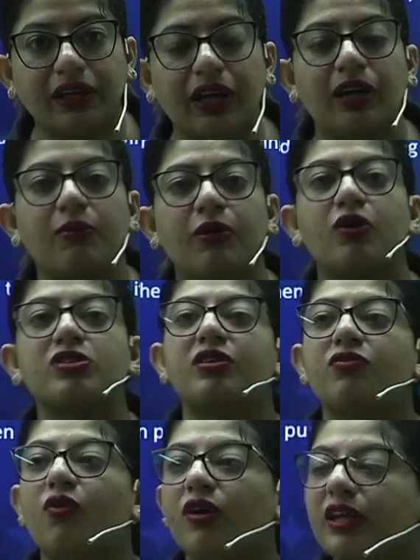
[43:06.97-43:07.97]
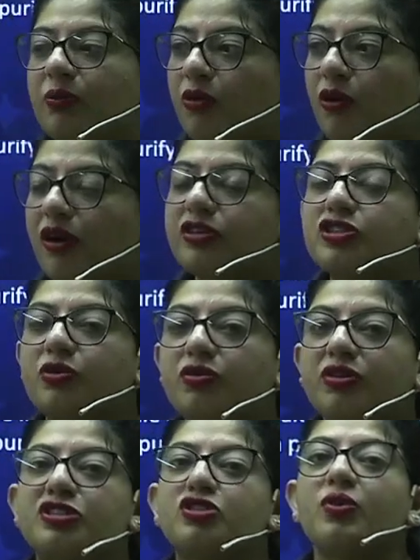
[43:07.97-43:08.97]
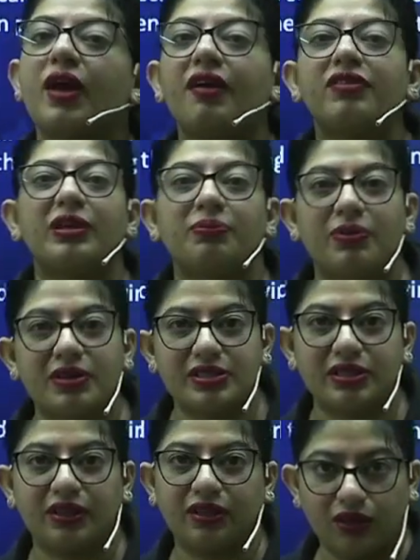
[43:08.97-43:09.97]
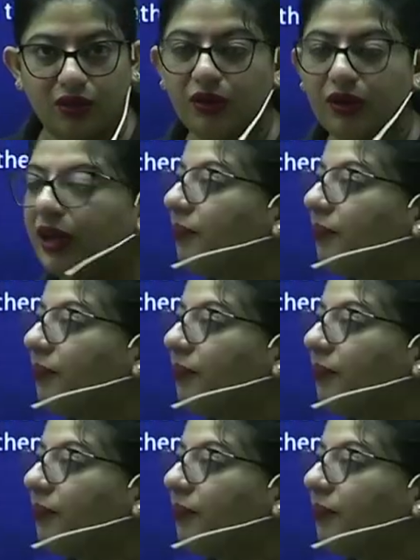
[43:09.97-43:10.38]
because we want that product should reach to every person. Okay,